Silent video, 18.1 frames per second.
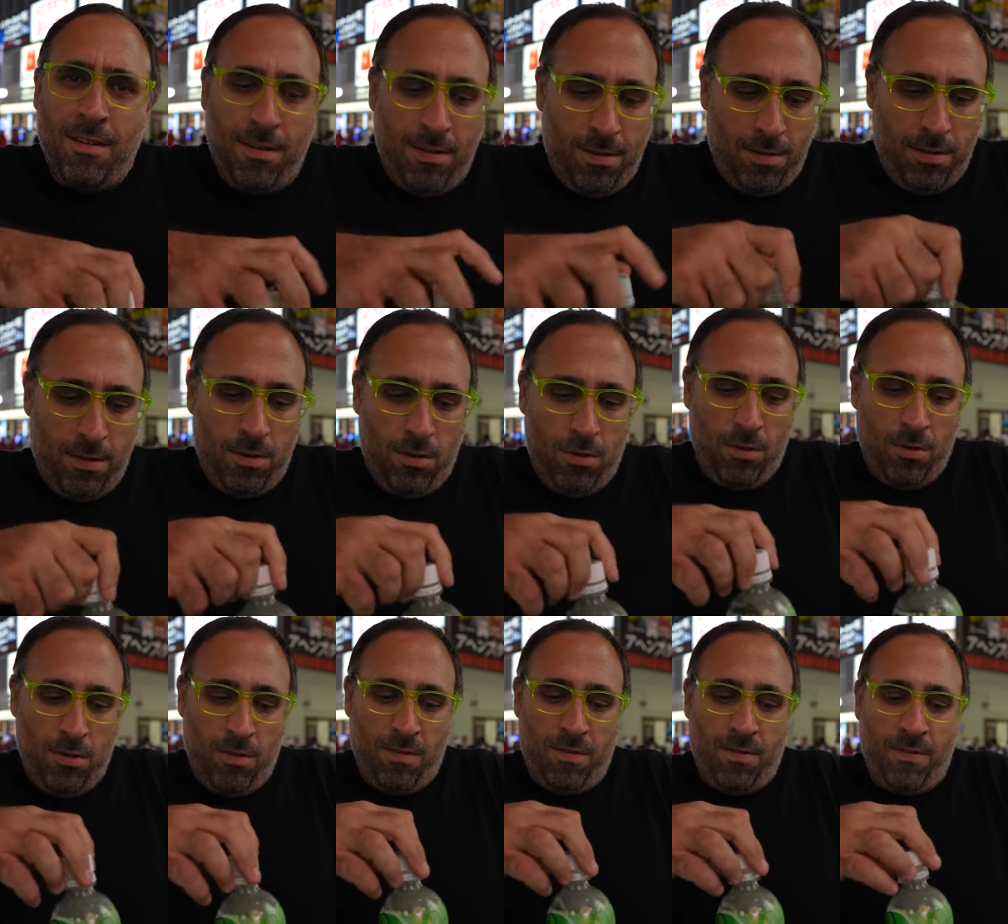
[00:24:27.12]
Oh,
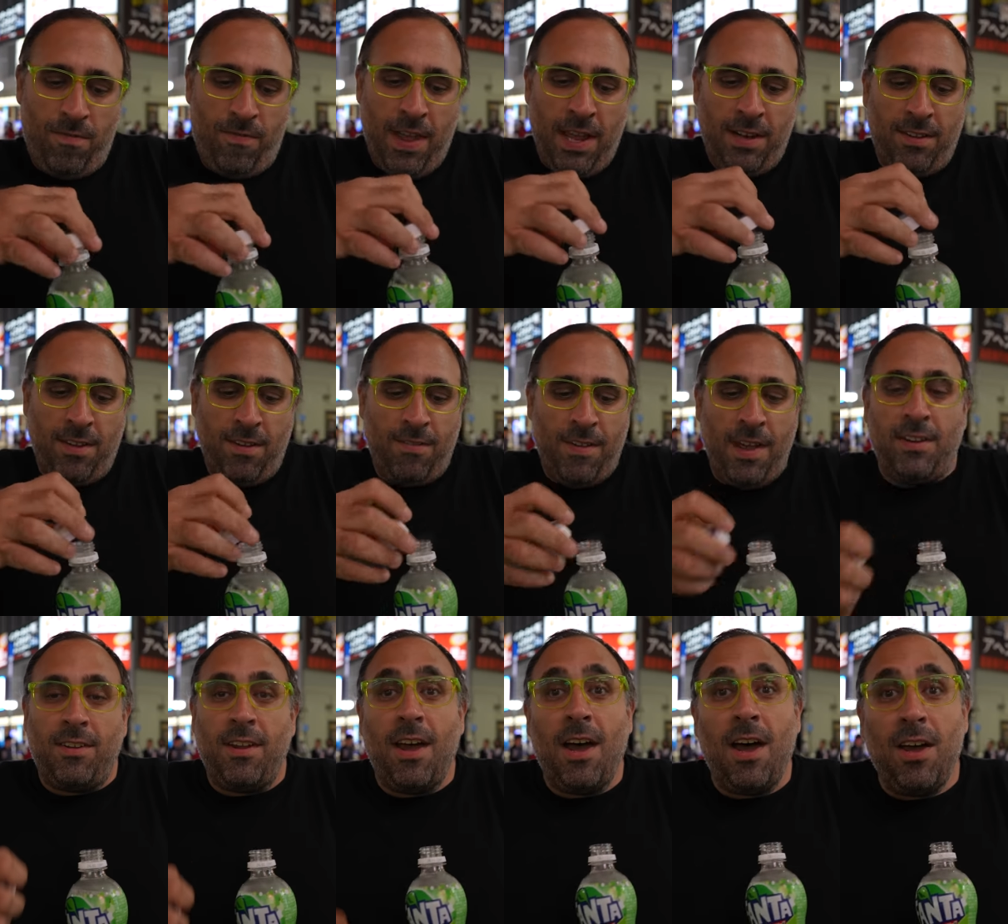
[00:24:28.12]

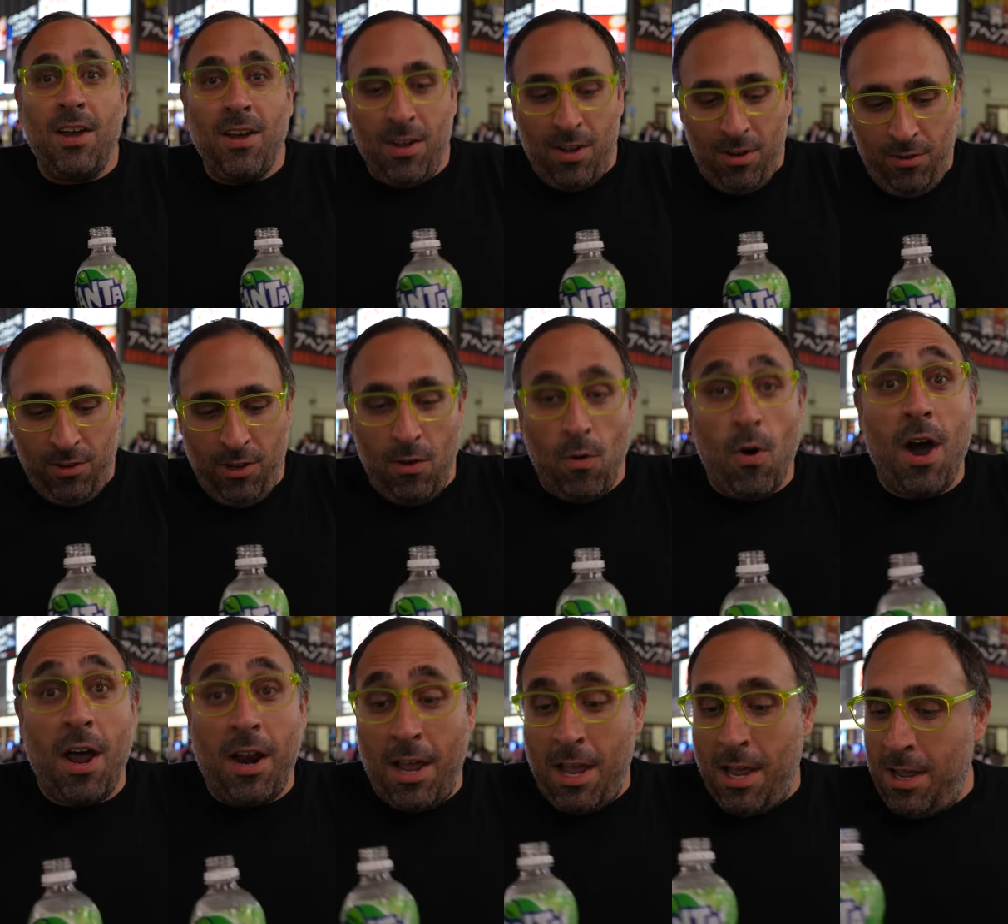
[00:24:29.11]
Fanta. Do you
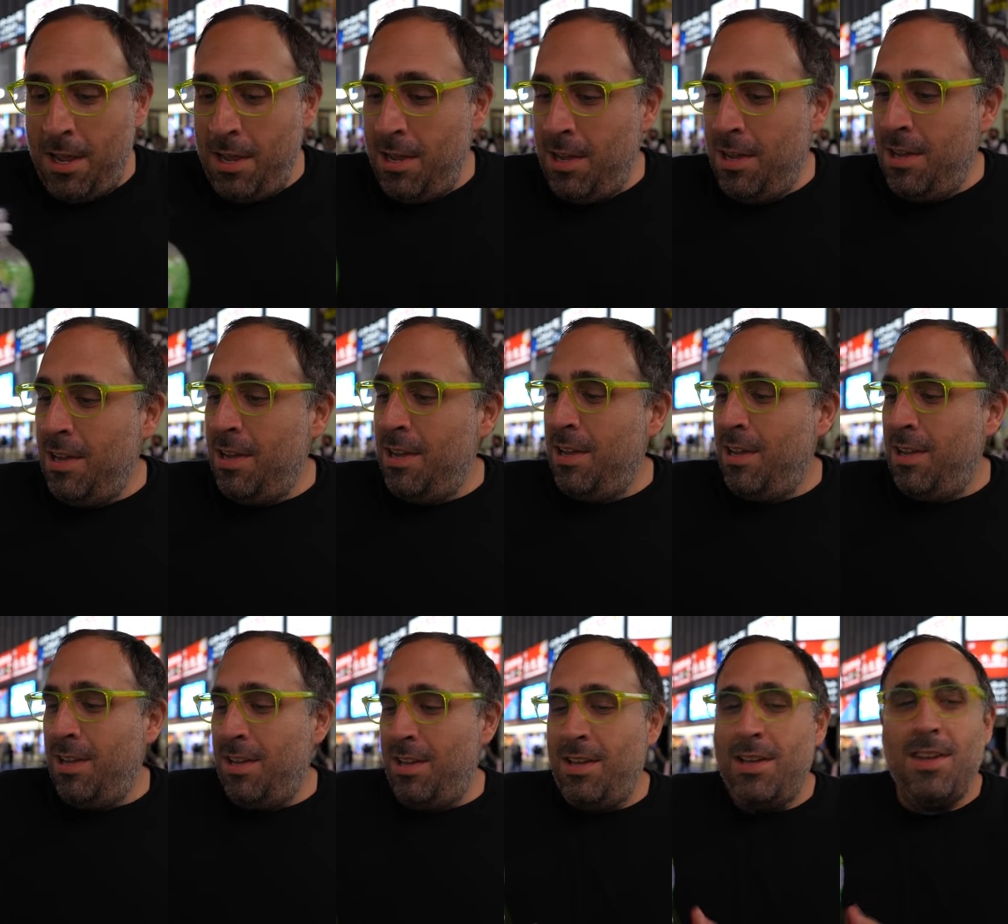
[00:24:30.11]
wanna?
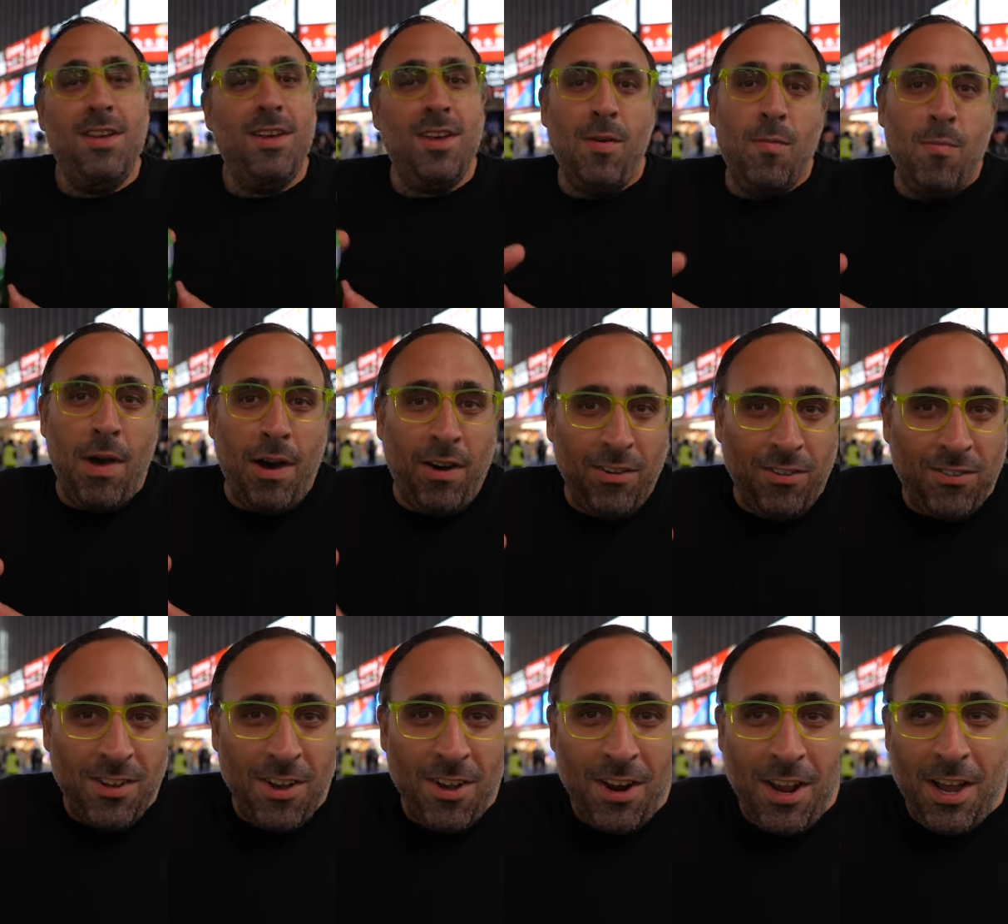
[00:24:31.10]
Melon
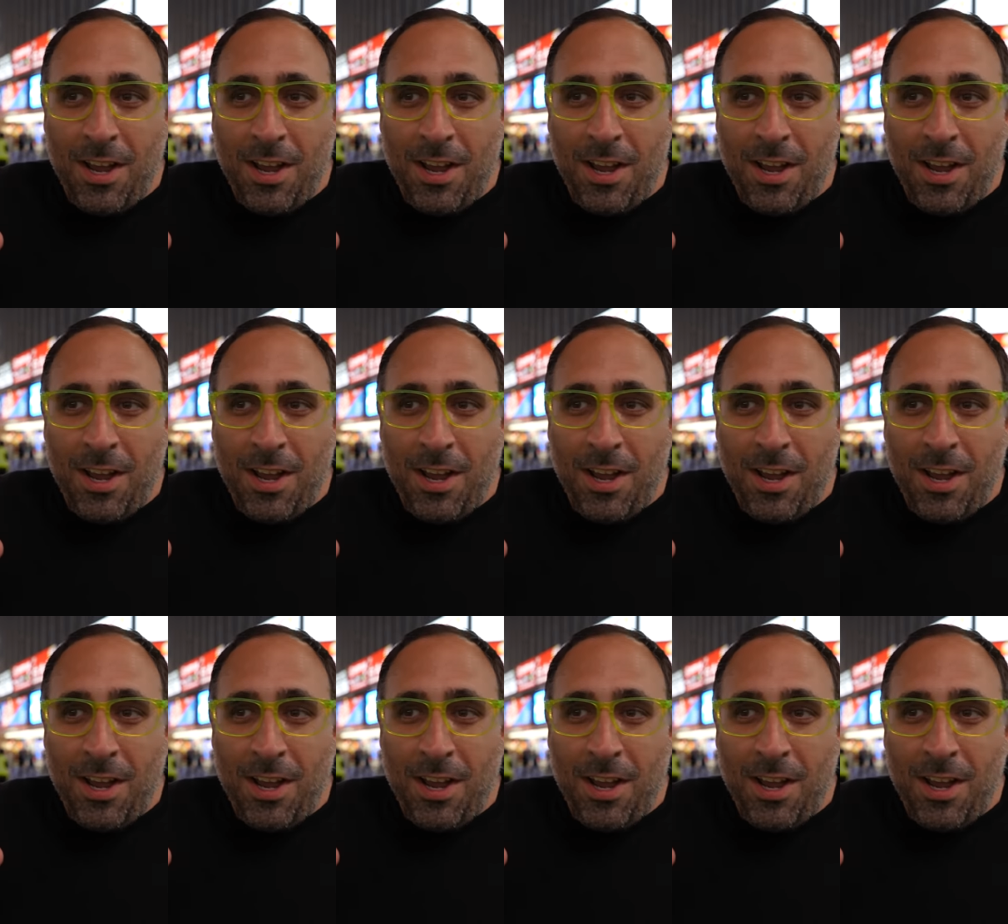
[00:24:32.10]
soda.